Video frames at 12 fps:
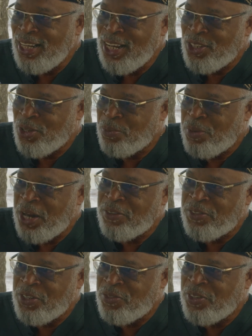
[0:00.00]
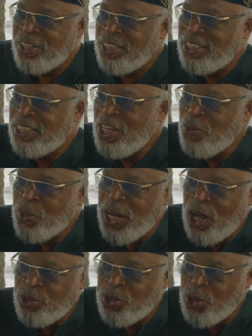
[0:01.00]
into the PANAFEST Village with
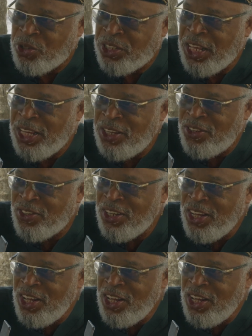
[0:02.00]
an outdoor stage.